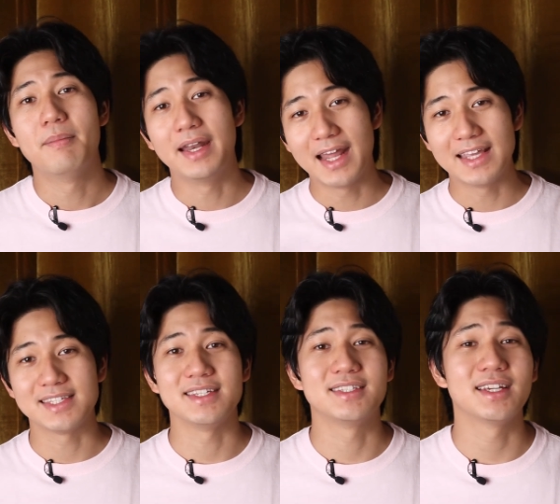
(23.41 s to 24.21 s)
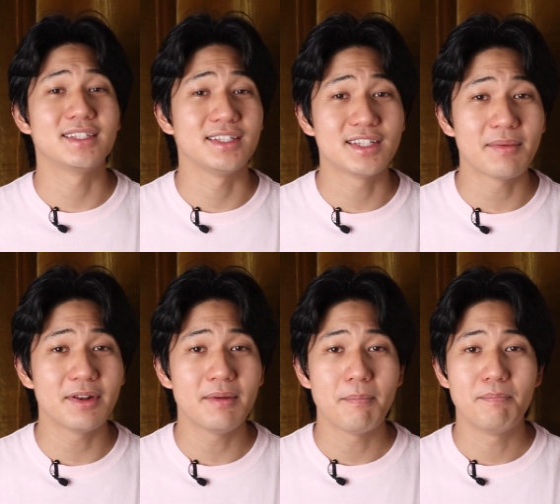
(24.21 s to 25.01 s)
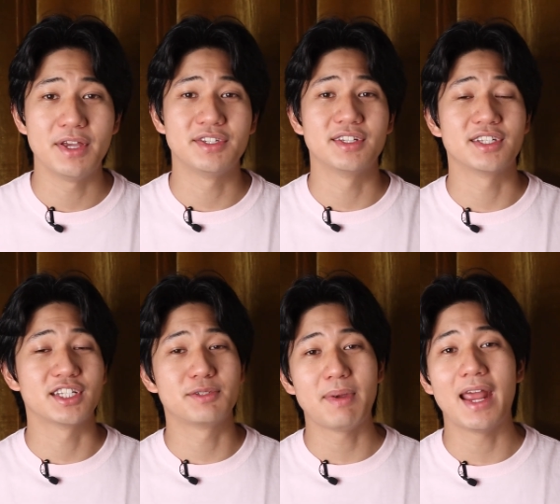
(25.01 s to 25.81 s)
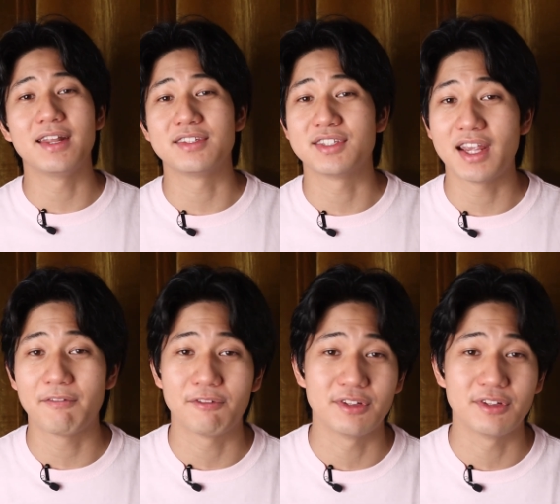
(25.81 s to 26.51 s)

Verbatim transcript: By 1967, business expanded to San